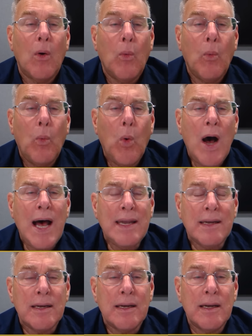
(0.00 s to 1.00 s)

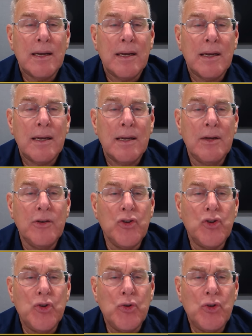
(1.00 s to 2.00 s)
What
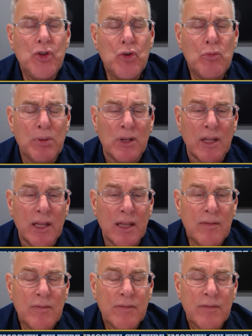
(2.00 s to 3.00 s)
do you
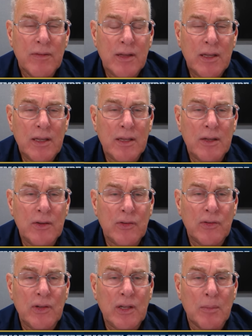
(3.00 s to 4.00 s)
believe
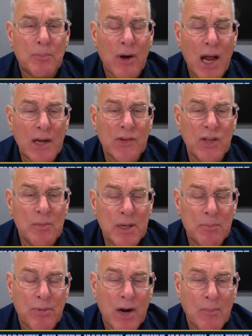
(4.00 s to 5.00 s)
is the
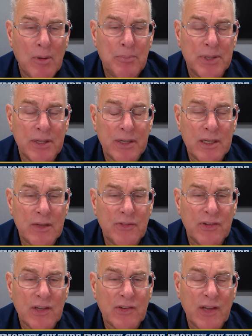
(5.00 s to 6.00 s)
approximate probability of
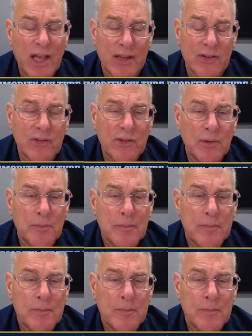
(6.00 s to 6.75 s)
success?